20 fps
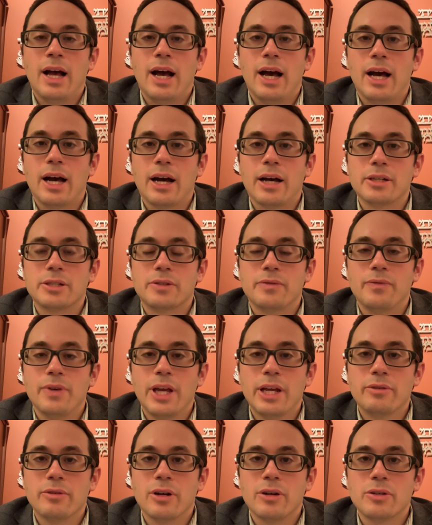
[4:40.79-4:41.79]

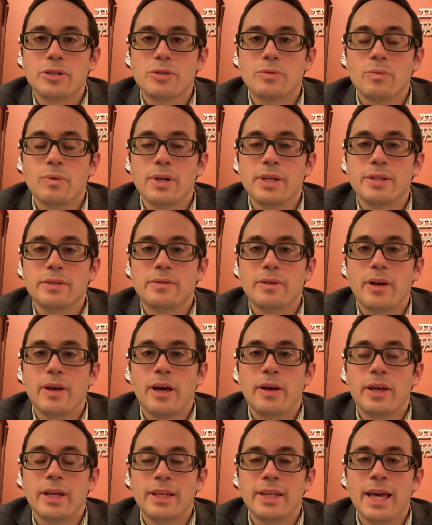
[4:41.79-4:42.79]
Achashverosh was
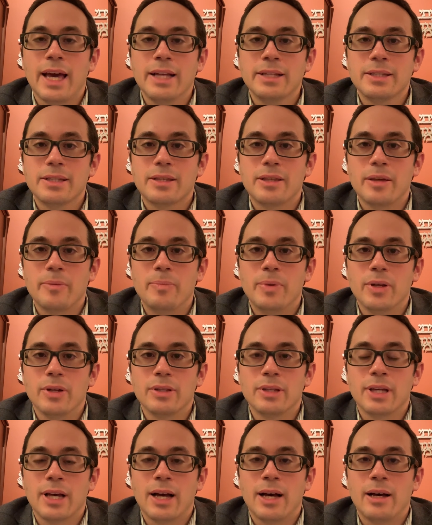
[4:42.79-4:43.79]
against the
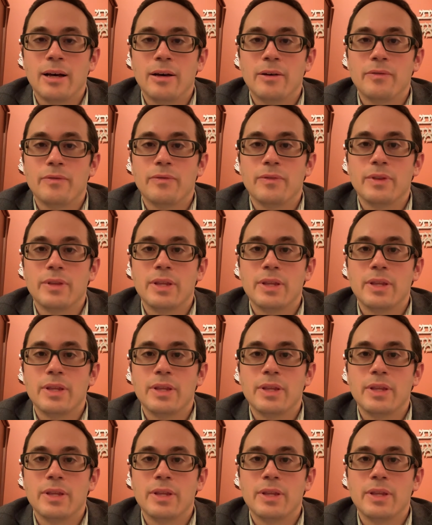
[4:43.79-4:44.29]
building of